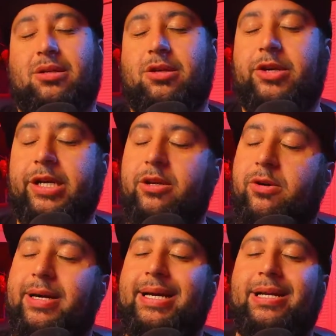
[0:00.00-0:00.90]
you can
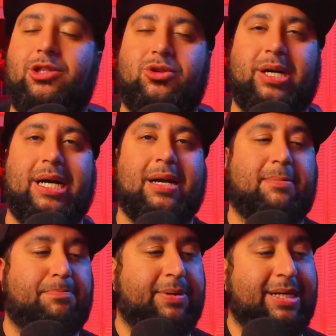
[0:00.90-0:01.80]
go ahead and try,
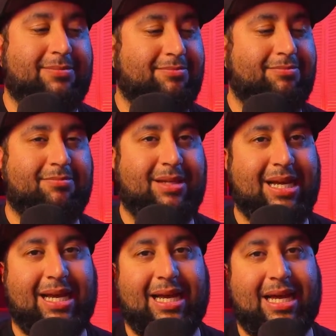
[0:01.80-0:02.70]
but
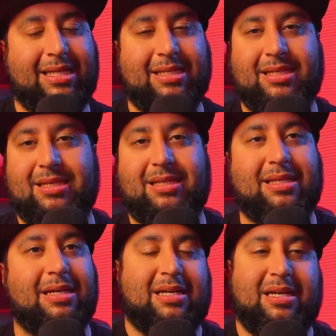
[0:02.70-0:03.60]

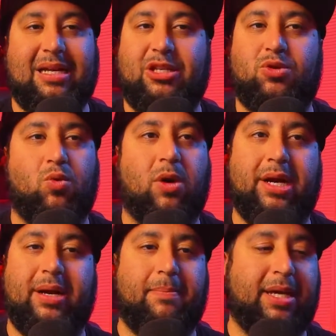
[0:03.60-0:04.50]
it's
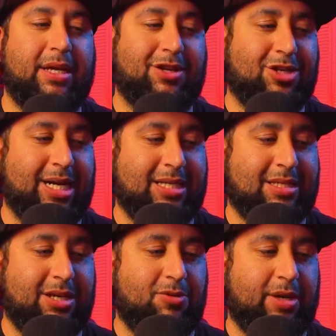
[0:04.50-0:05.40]
1 in a million
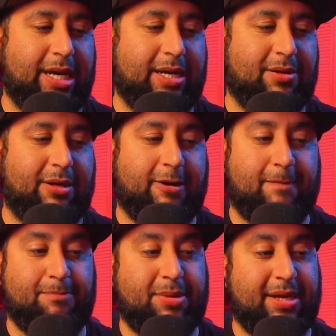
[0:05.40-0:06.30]
chance that you'll get
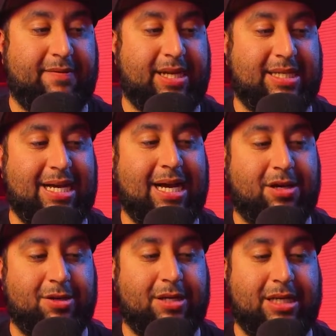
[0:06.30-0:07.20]
it. If it's
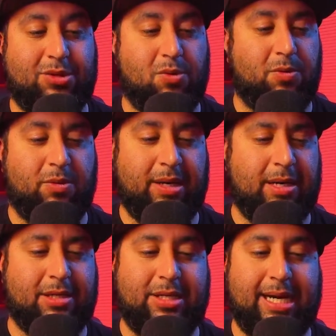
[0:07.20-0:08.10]
that good, it's 1
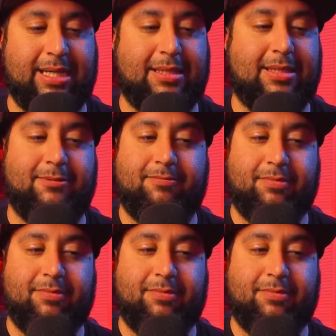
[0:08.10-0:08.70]
in a chance.